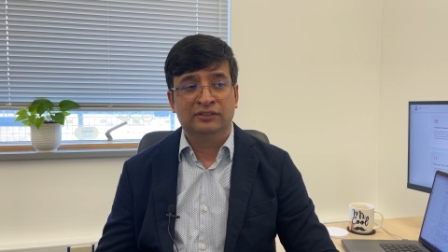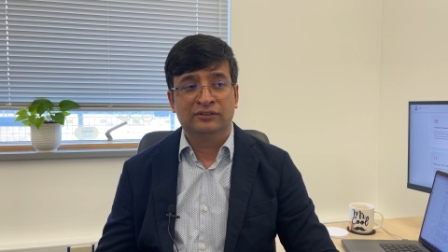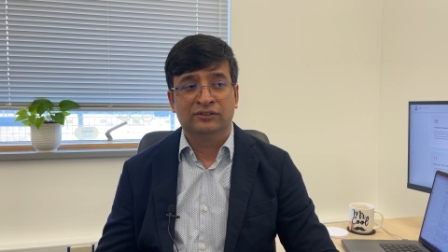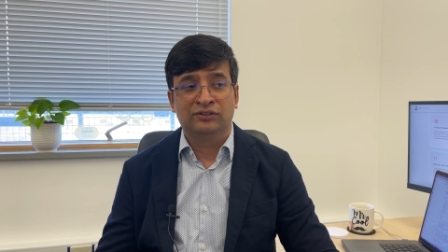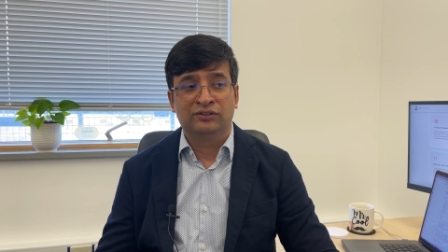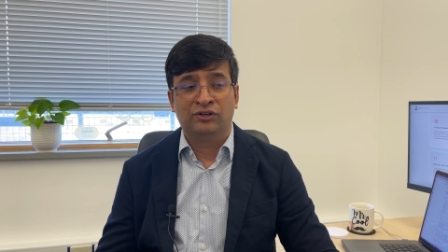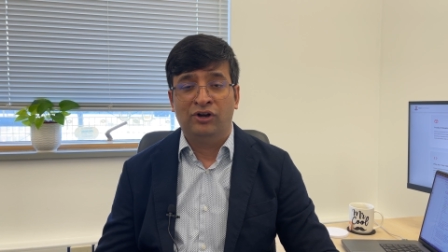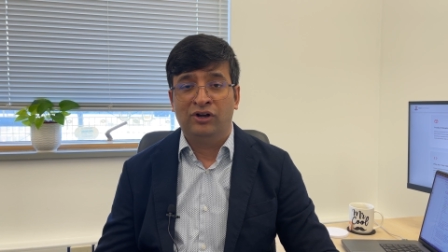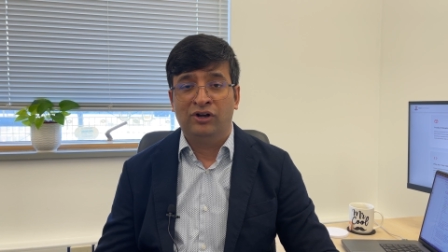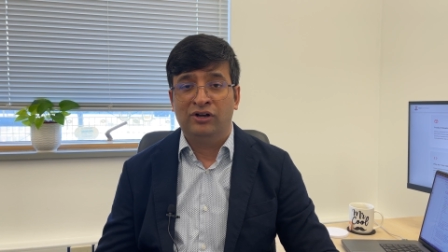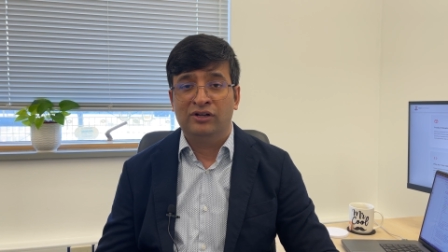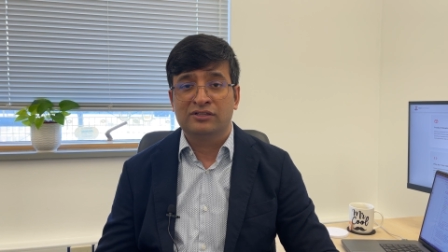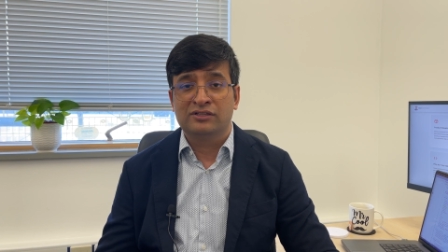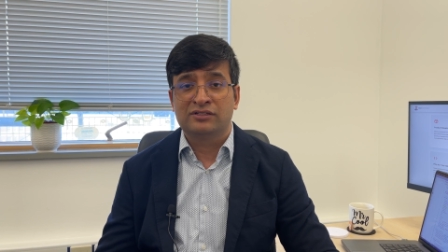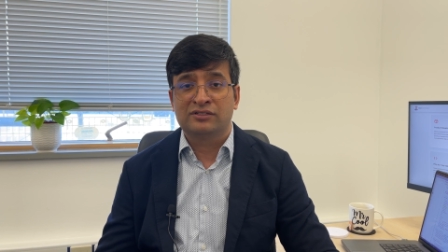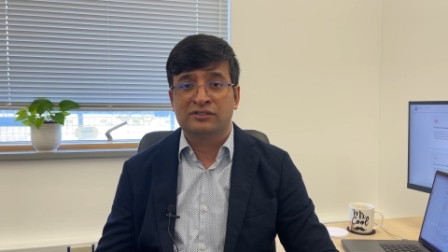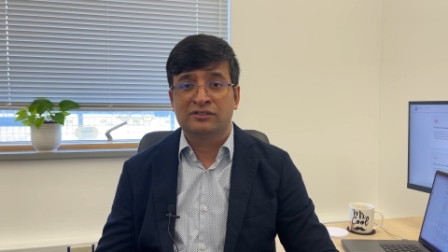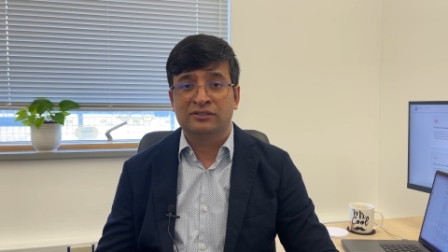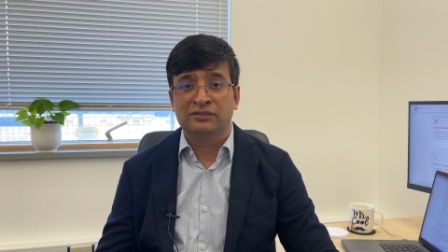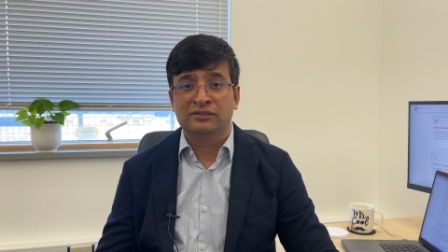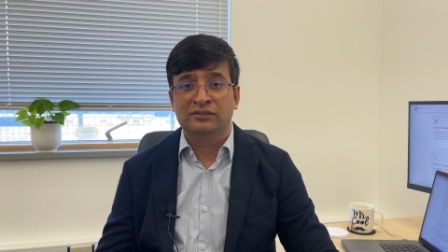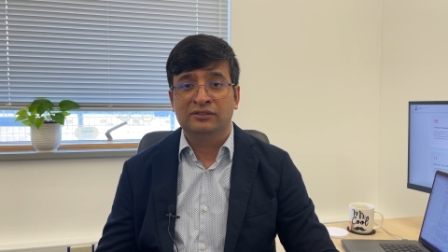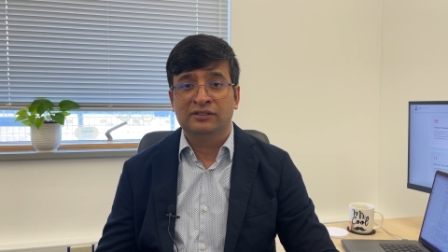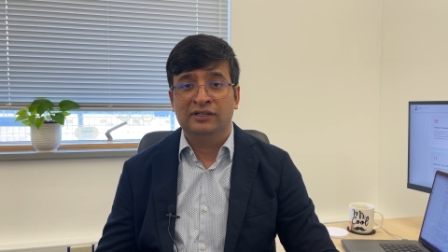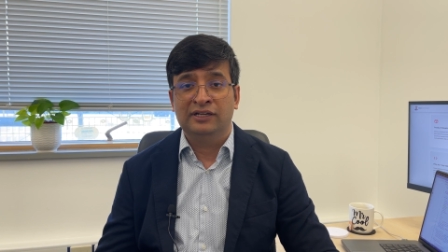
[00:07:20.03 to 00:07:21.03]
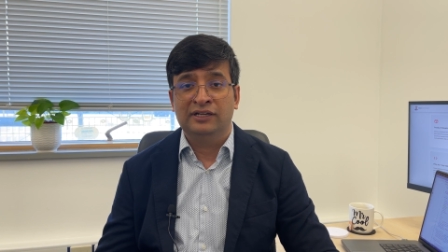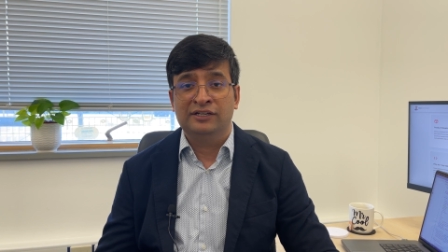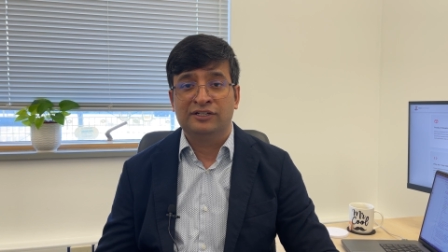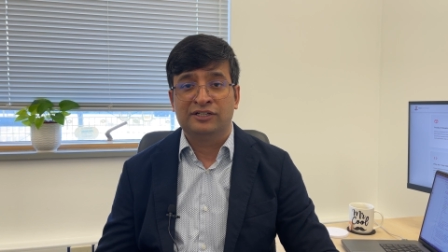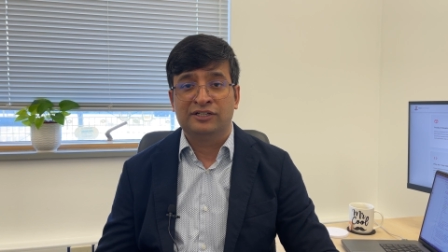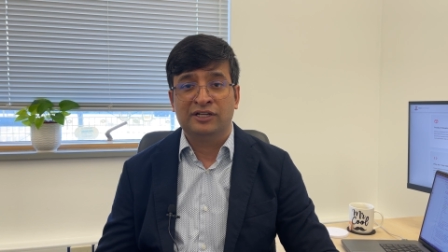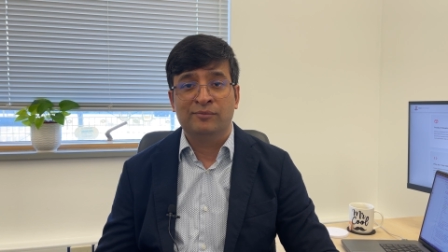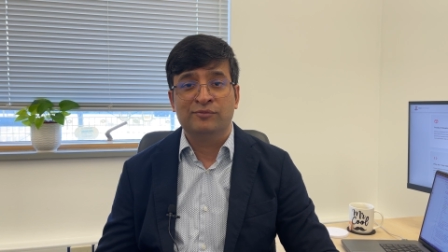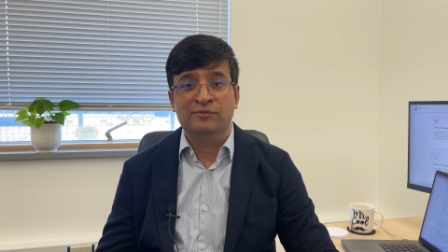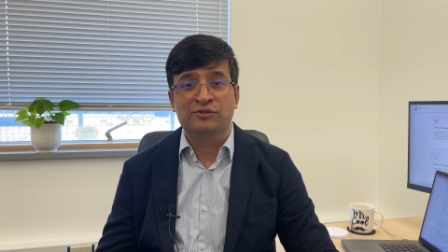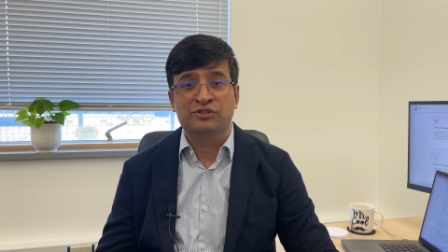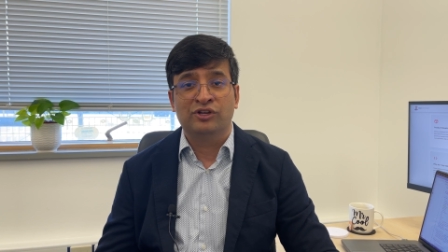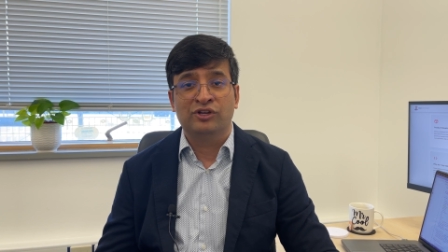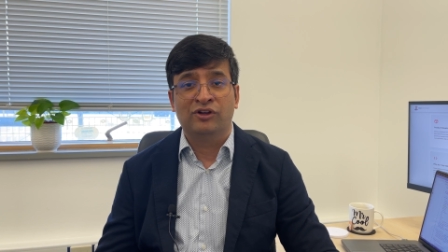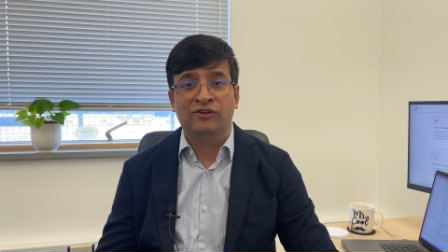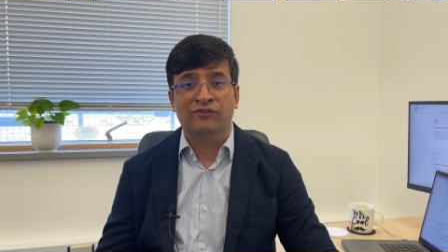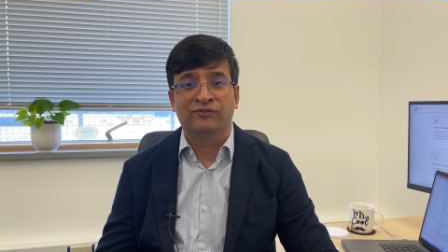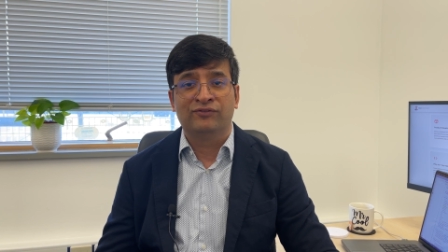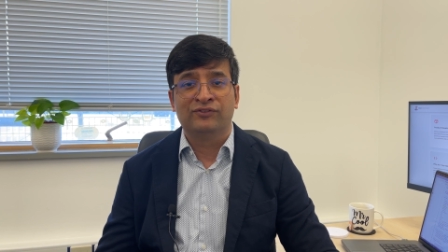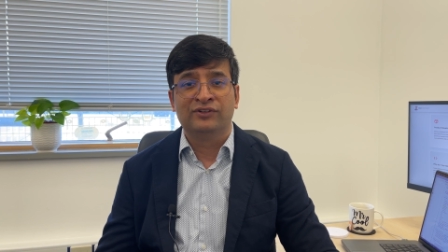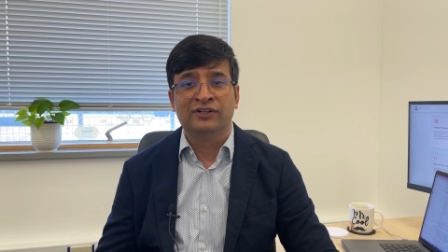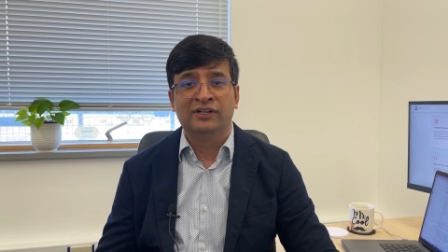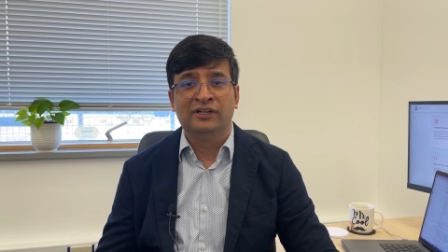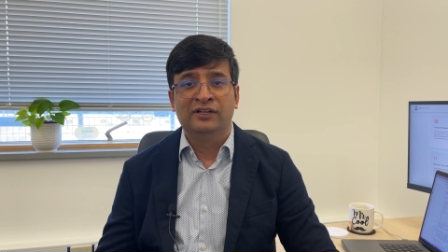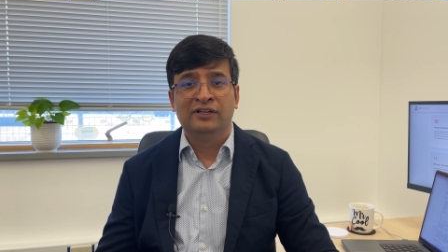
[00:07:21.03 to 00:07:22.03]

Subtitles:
cost in terms of